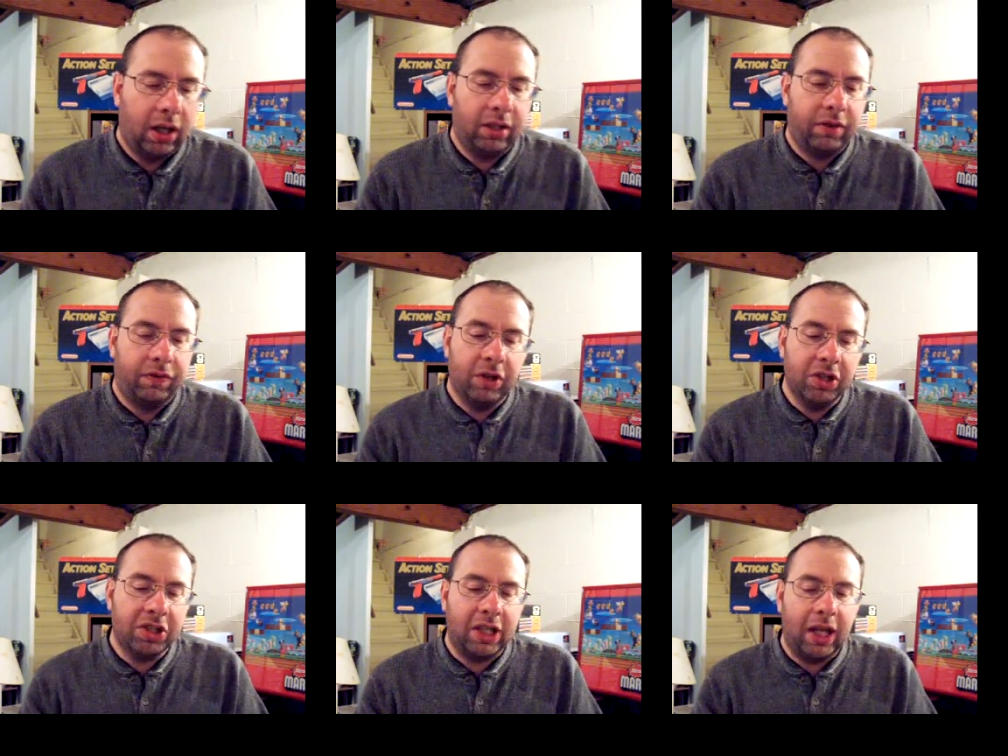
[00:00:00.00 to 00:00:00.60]
The
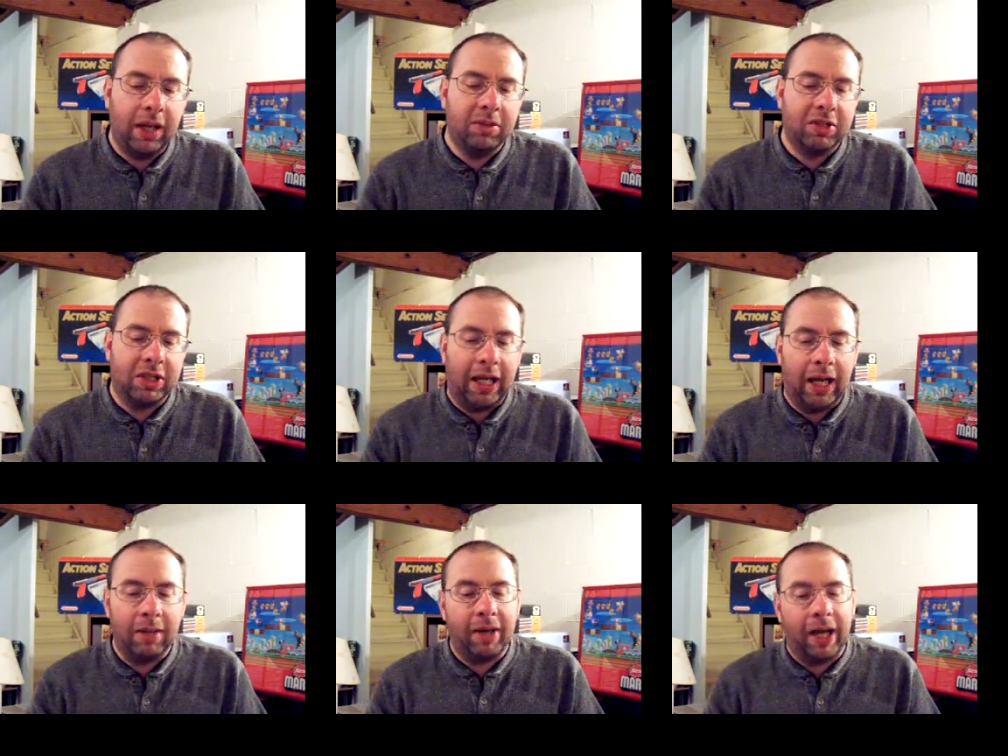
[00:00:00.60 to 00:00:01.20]
first game is a
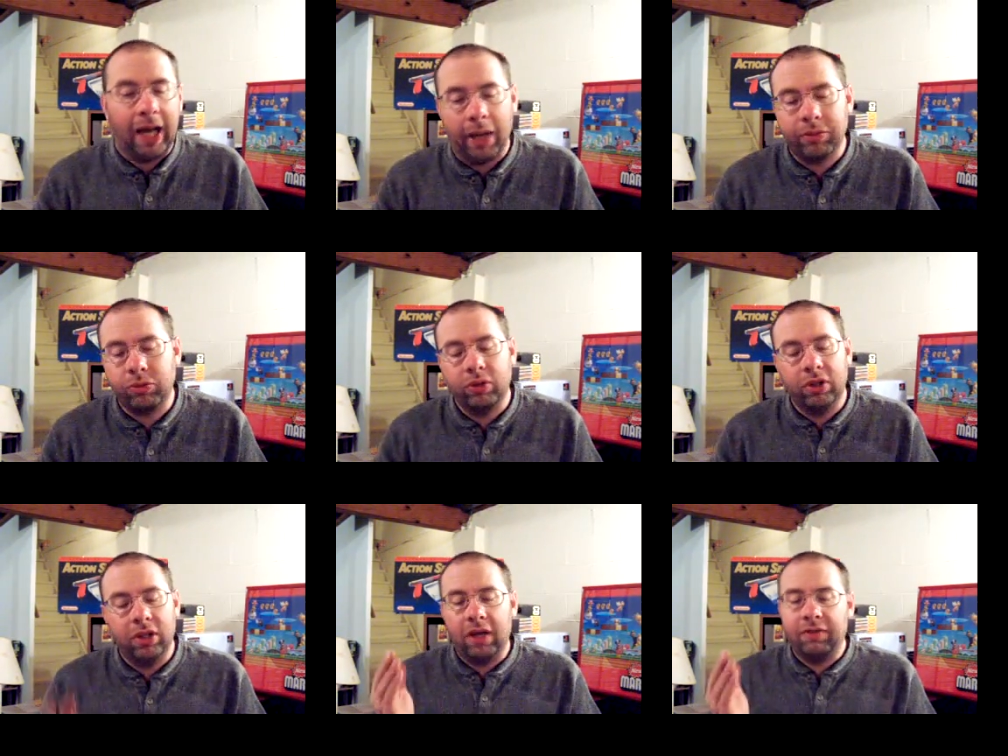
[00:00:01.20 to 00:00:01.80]
game I
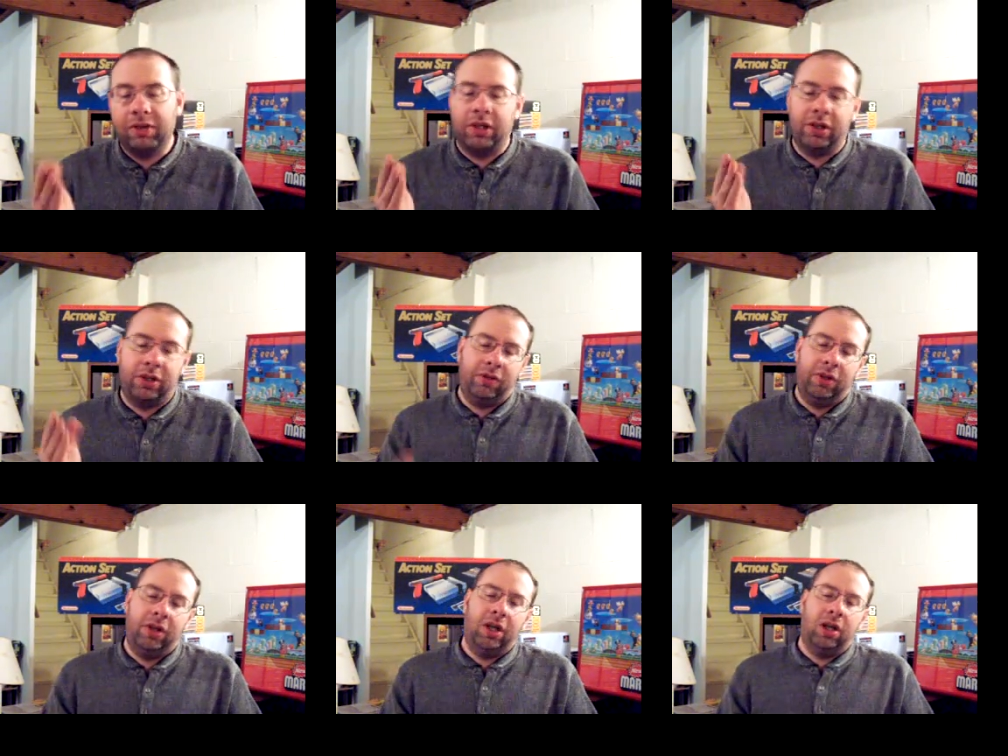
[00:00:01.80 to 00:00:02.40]
absolutely loved on the
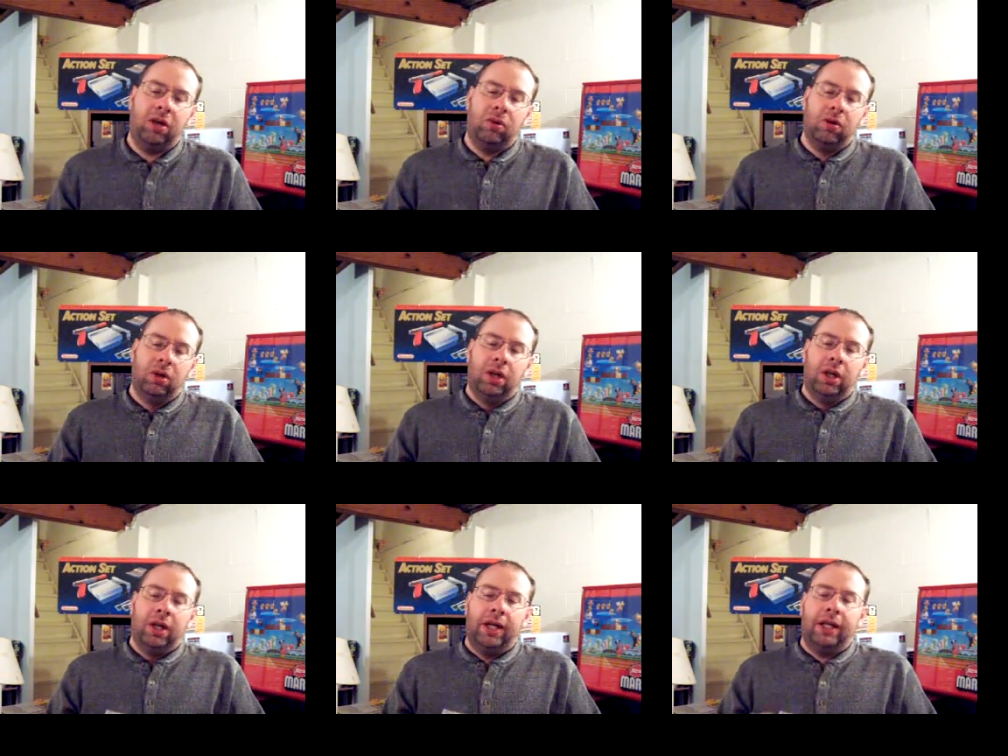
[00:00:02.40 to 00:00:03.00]

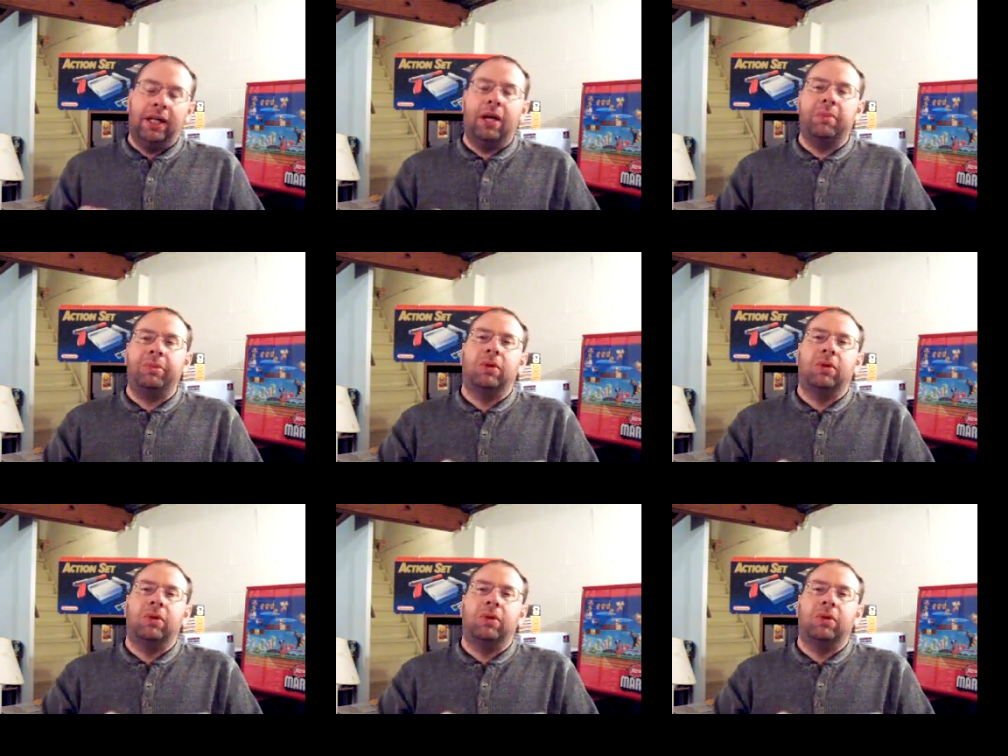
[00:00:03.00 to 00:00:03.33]
3DO, and that'd